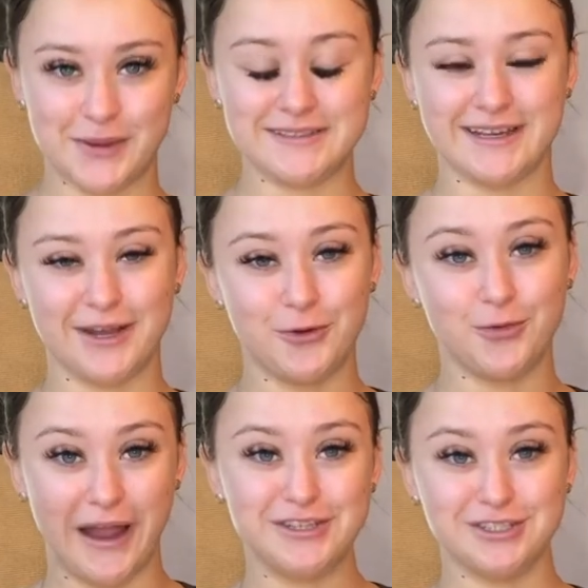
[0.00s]
weeks. I cannot
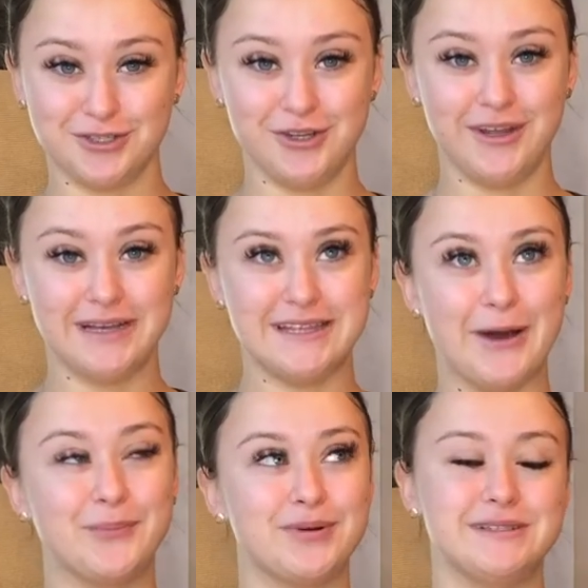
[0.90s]
wait to show you guys
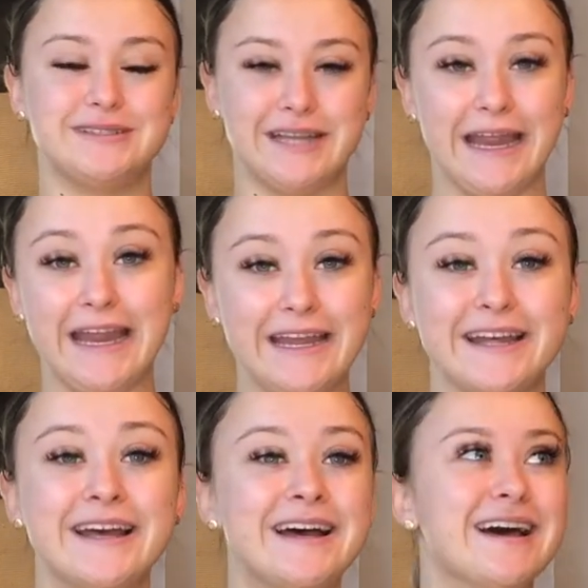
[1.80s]
how
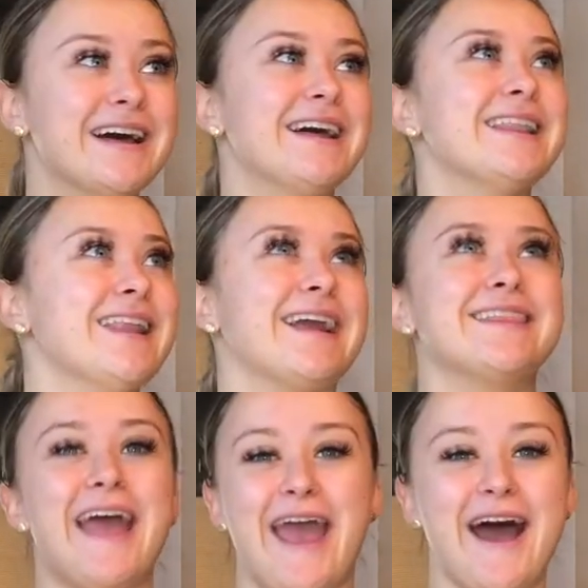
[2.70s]
pristine like
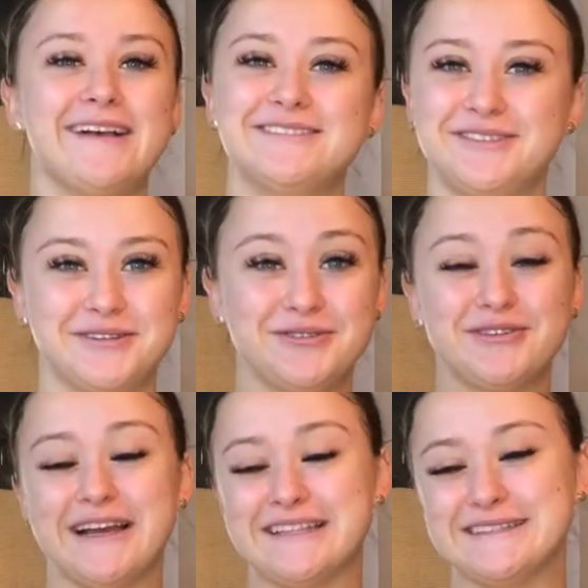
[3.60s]
the house is gonna look
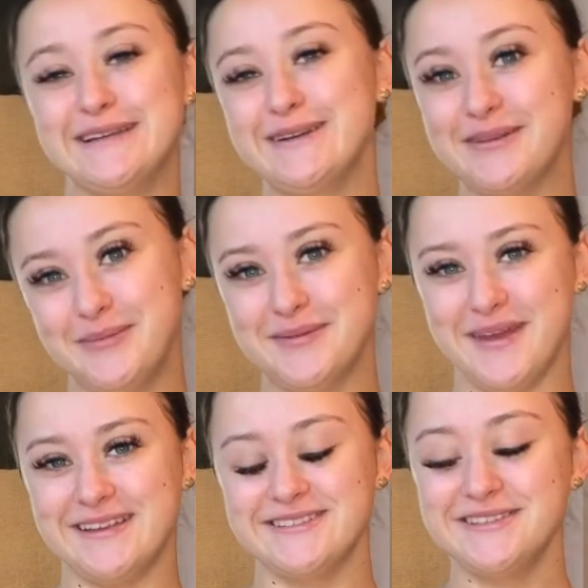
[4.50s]
like. It's literally gonna be
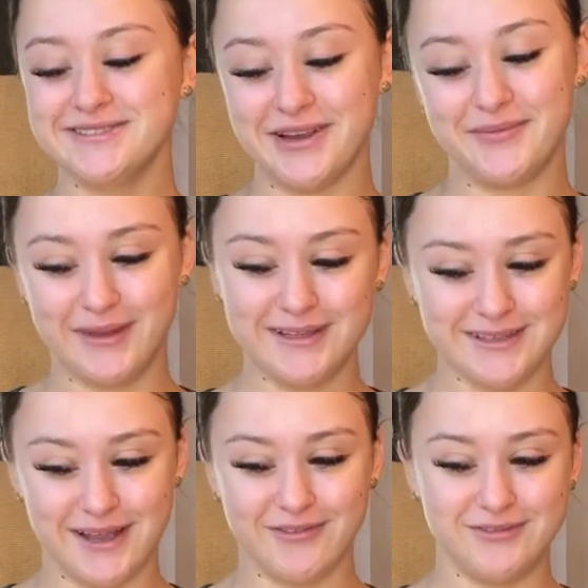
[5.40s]
amazing. So I'm really
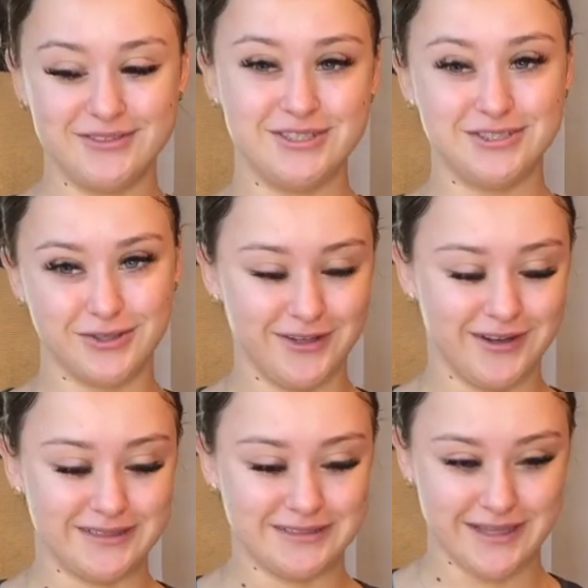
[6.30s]
excited to show you
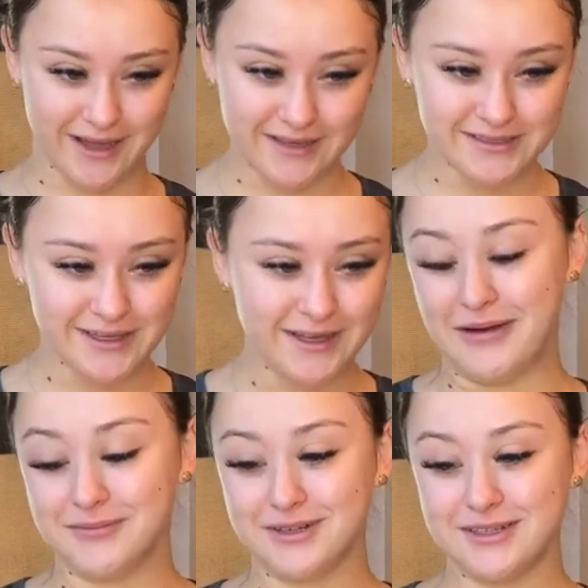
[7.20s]
guys that.
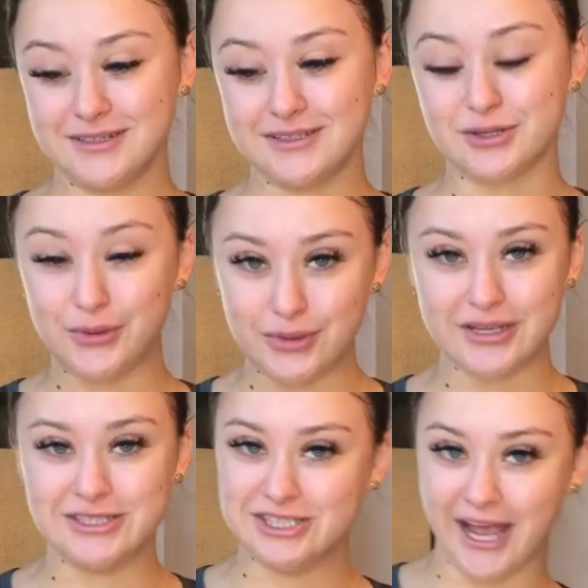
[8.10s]
I'm gonna
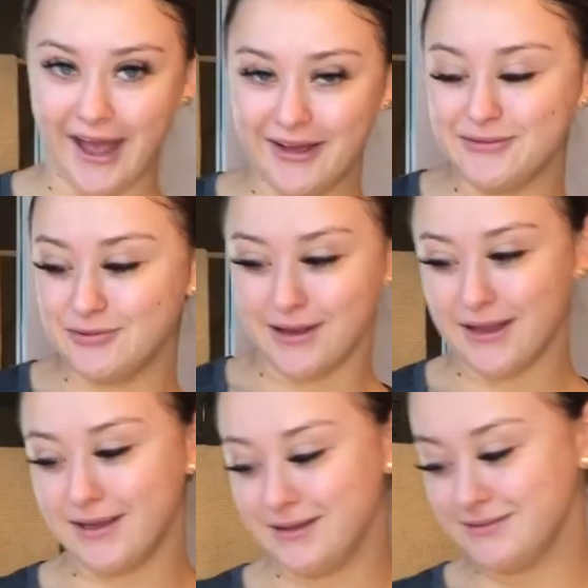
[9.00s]
talk and chat while
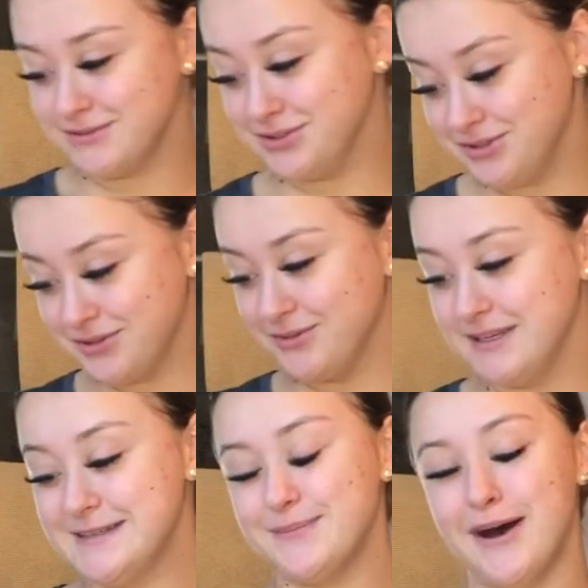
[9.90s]
I do all
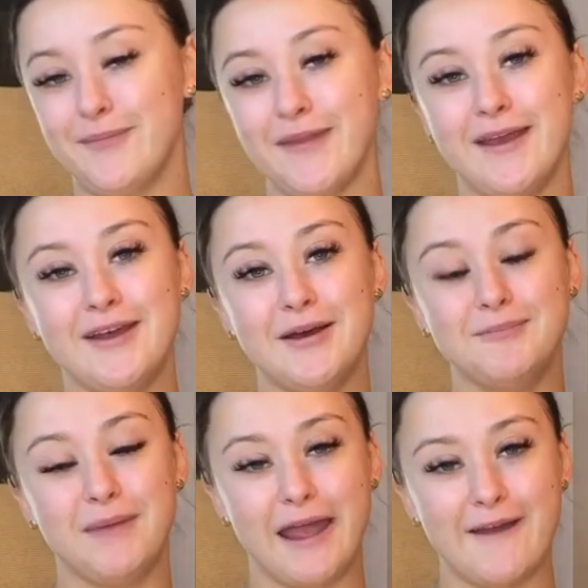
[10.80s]
this, but
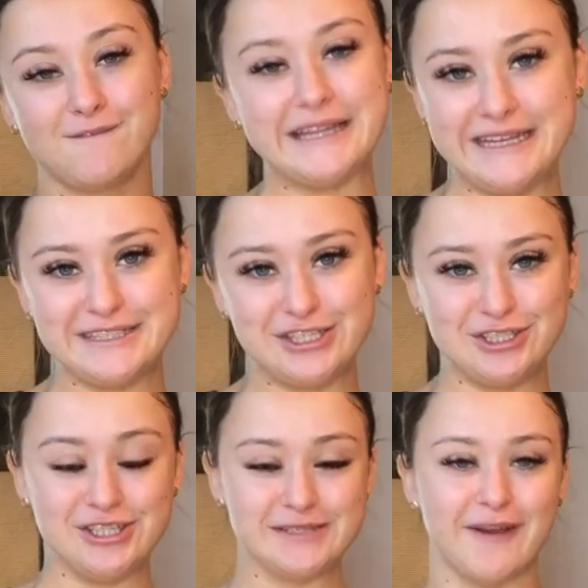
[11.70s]
may I please
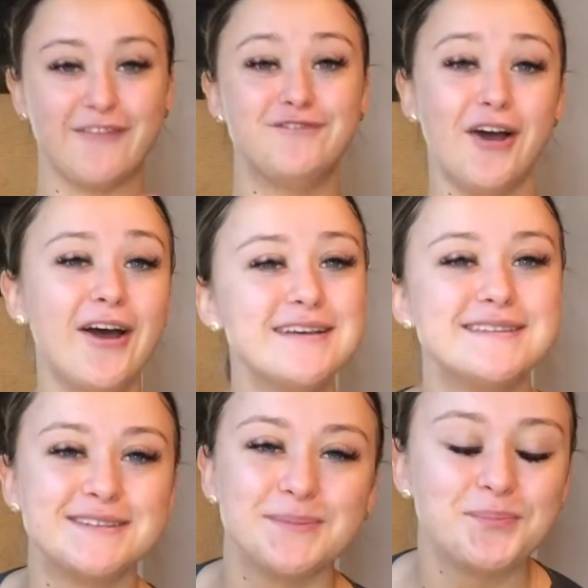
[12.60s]
introduce my
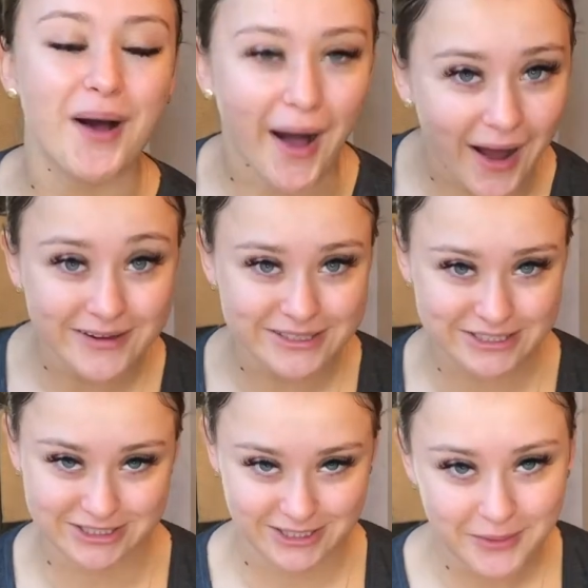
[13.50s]
first
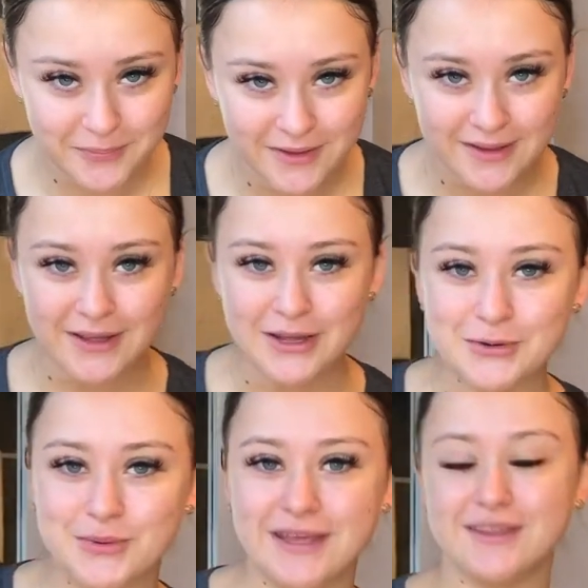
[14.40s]
partnership
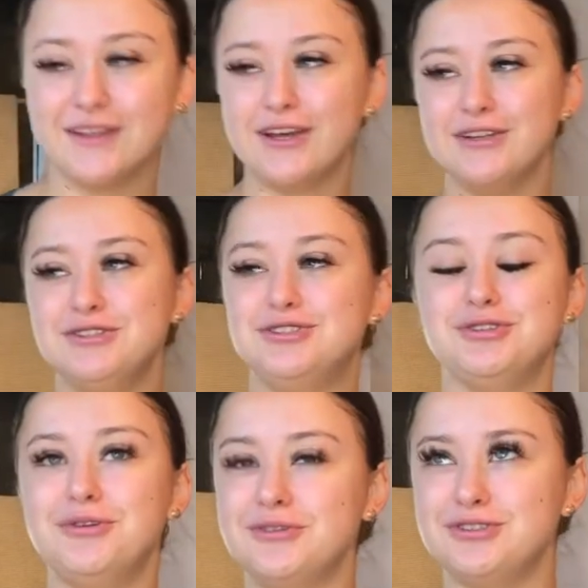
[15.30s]
with
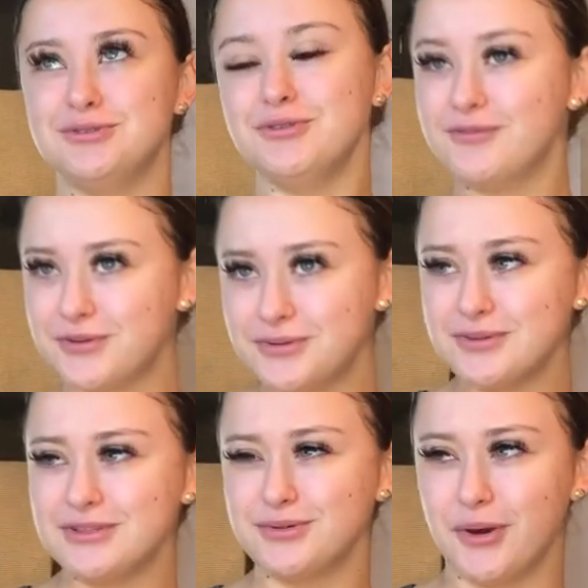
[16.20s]
Duoval?
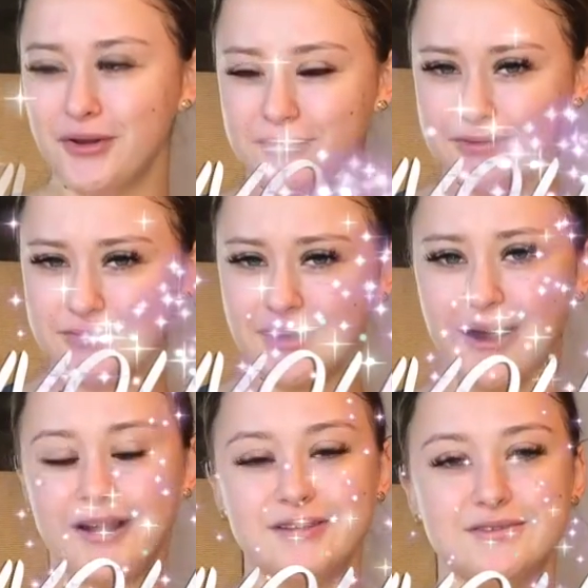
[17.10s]
I don't
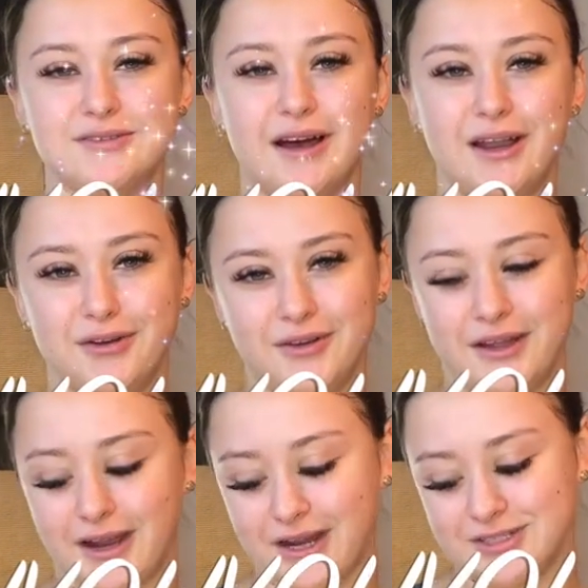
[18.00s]
know
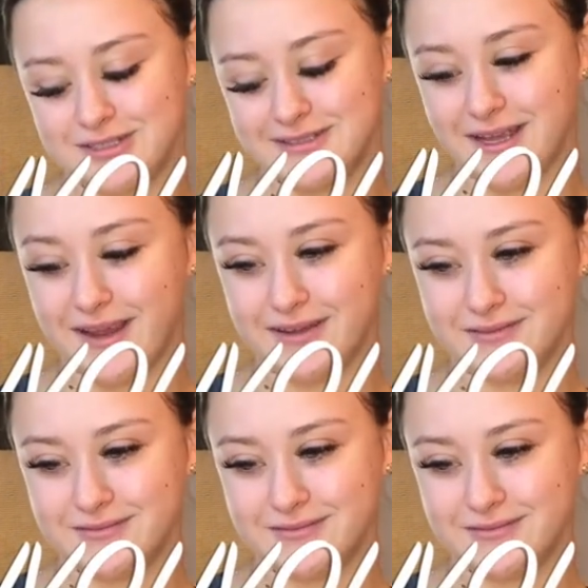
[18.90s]
how to actually say it.